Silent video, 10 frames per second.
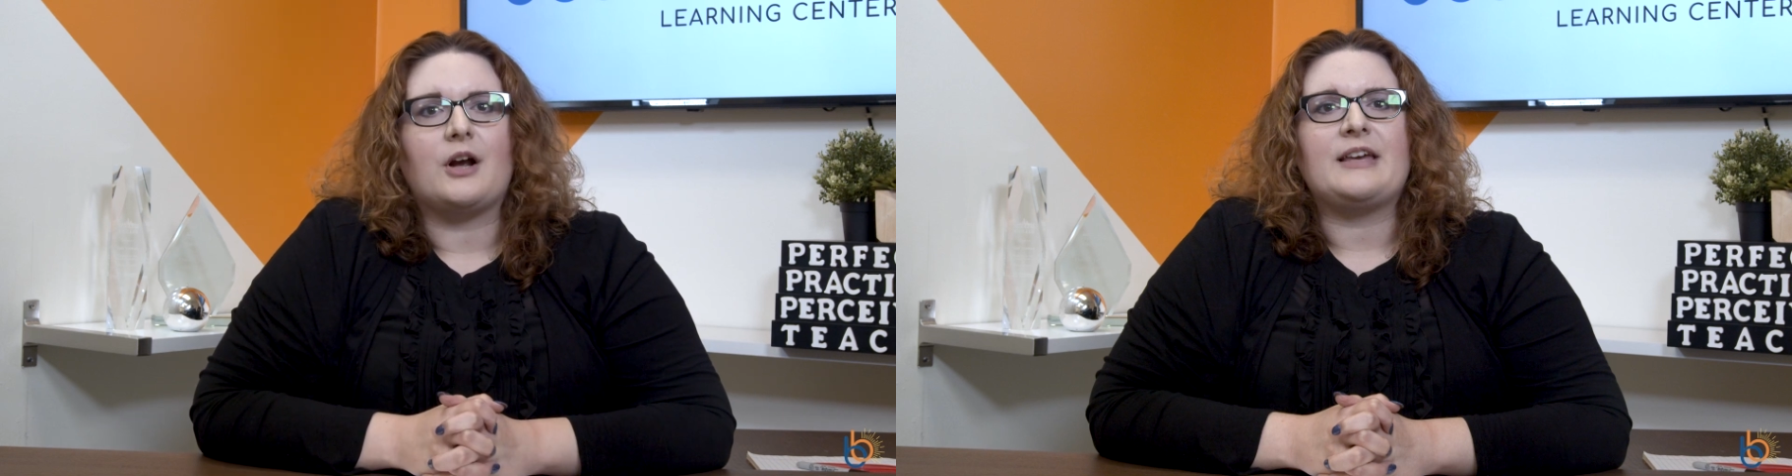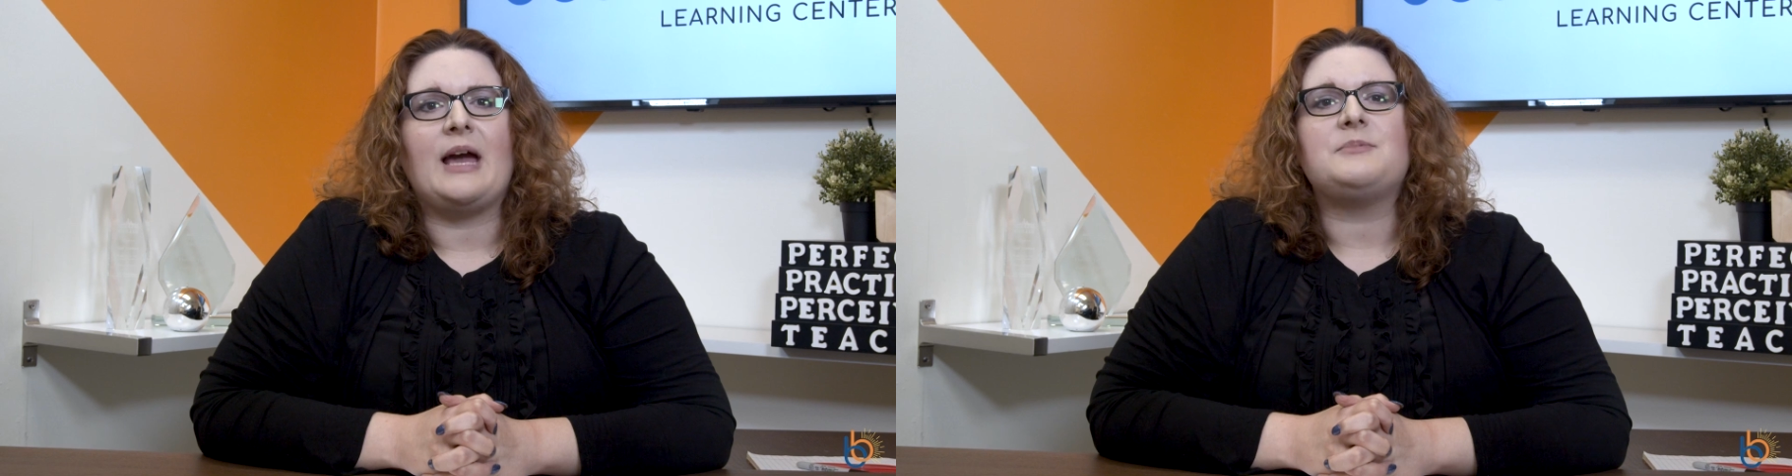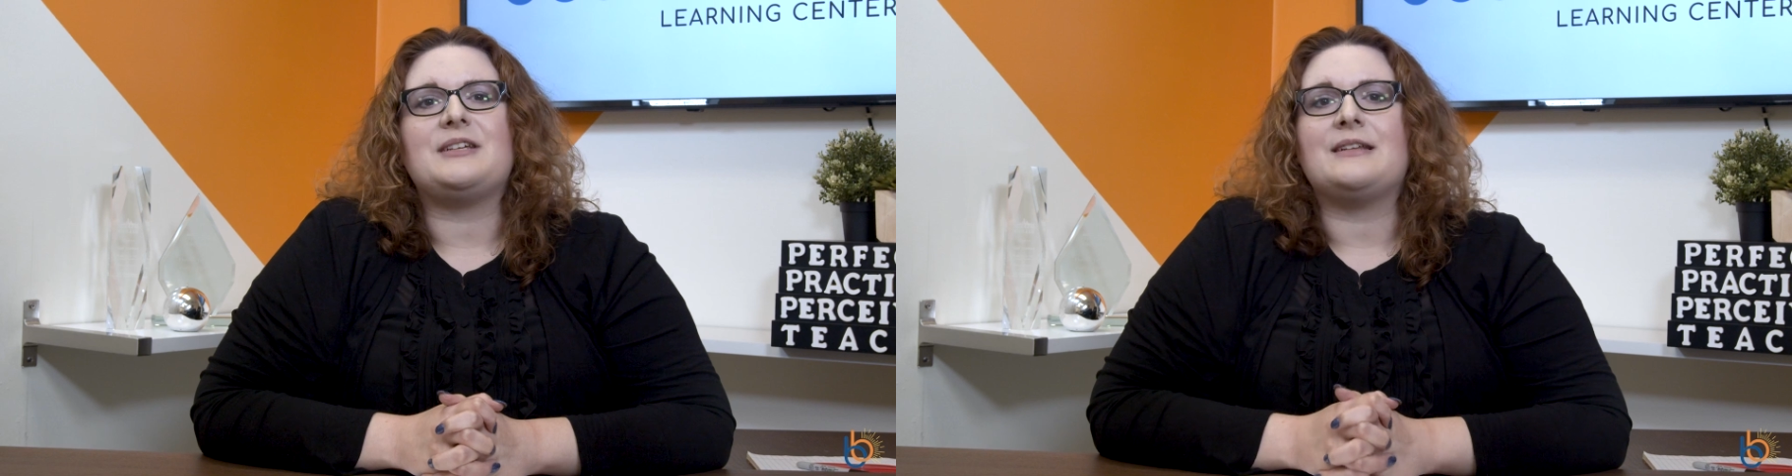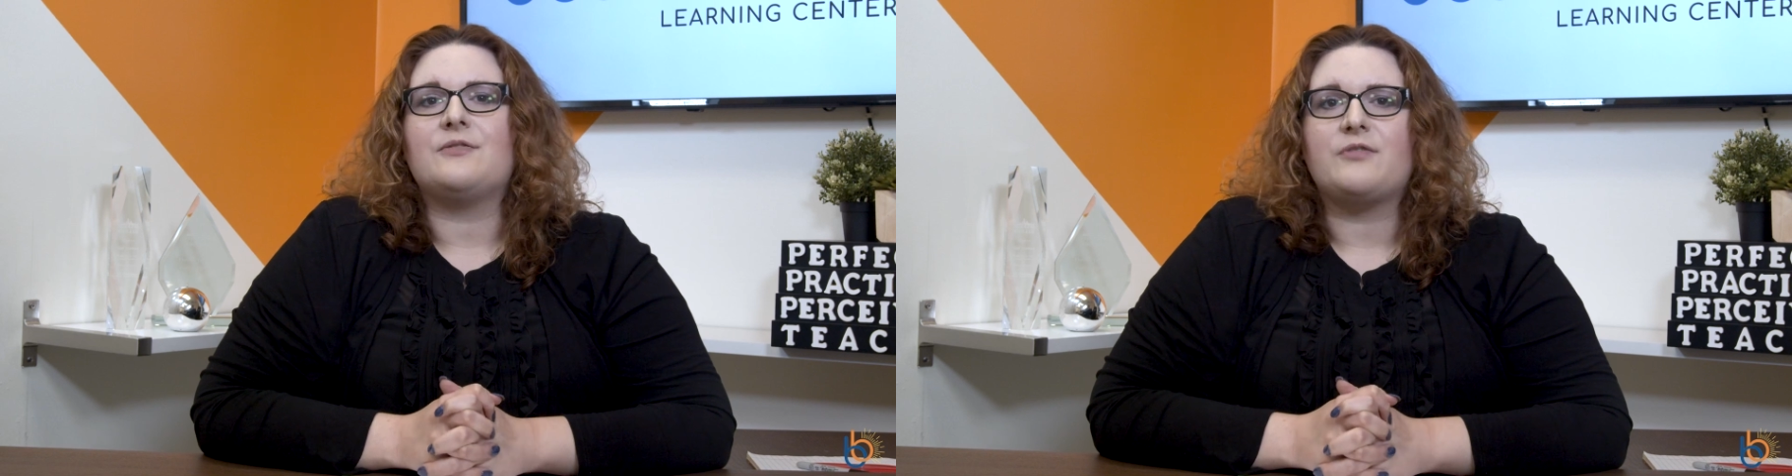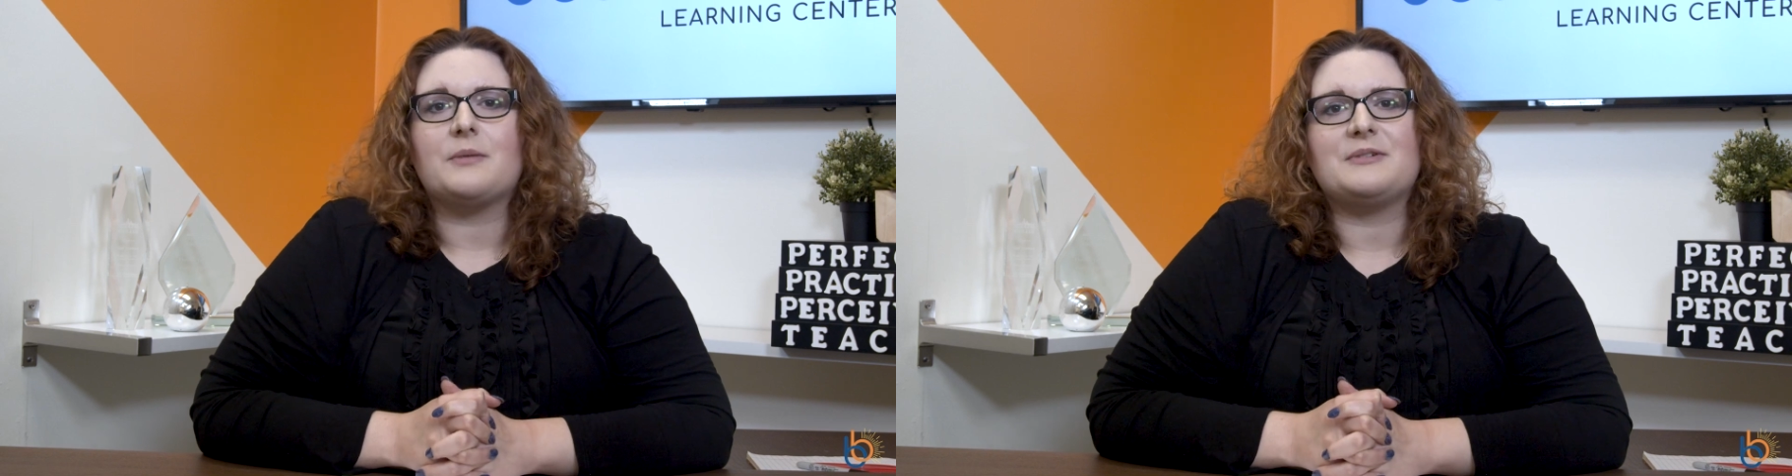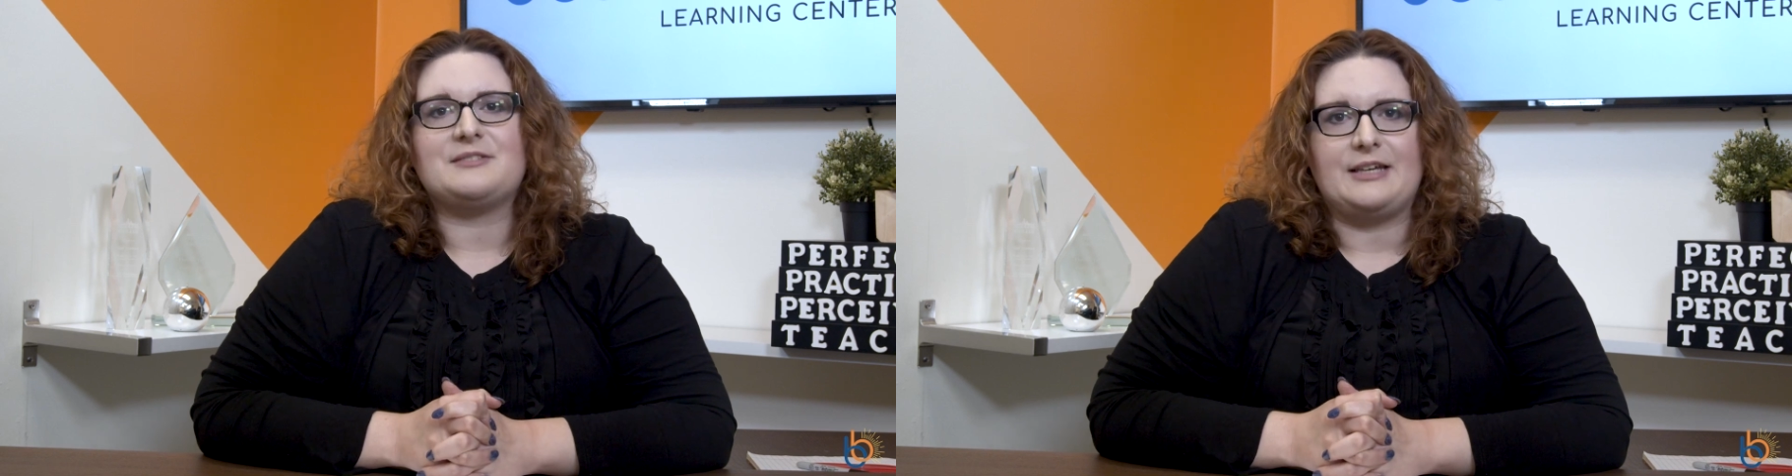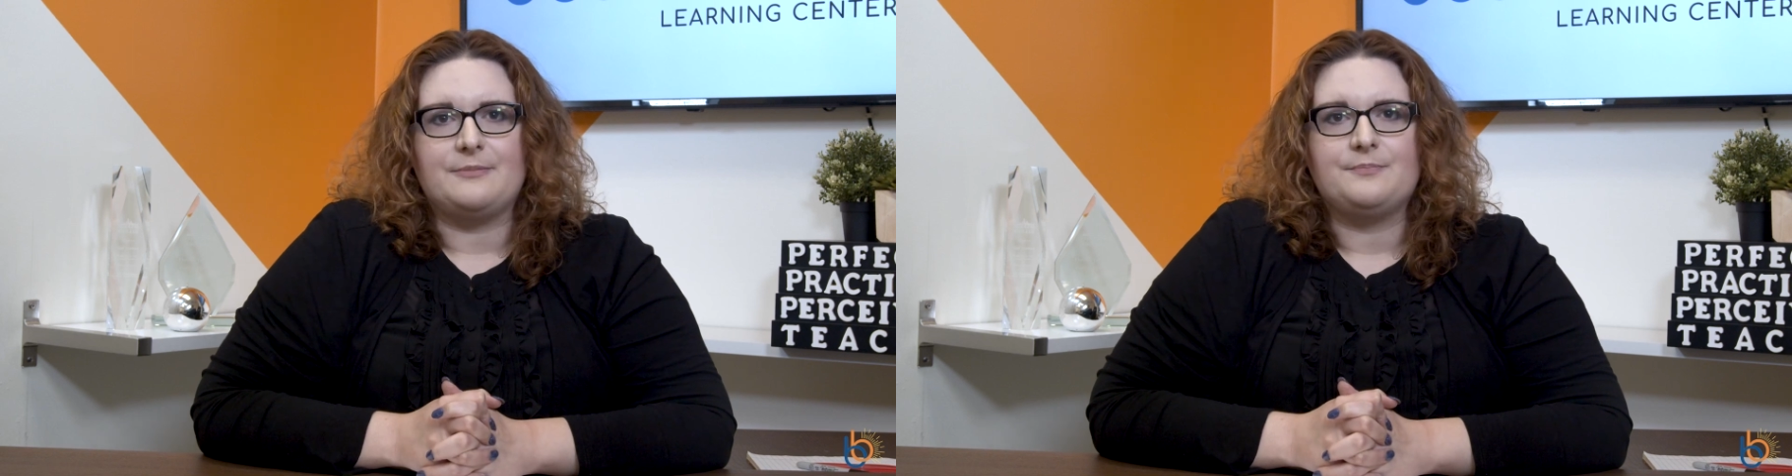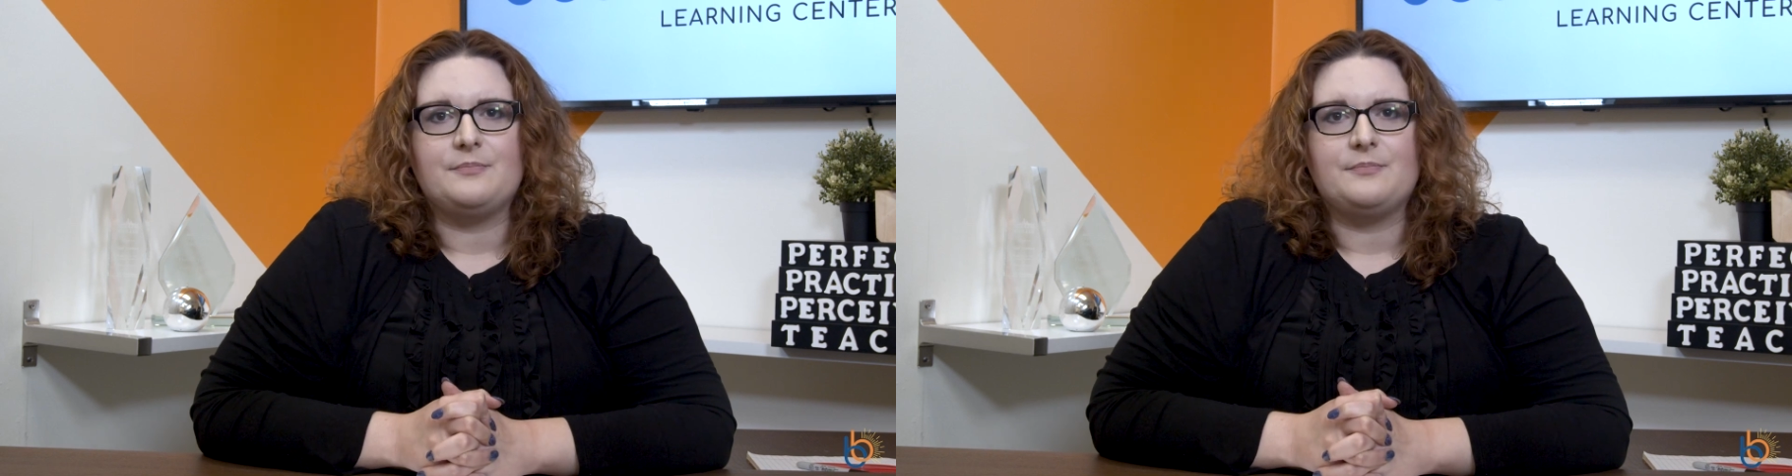are kept in the pharmacy.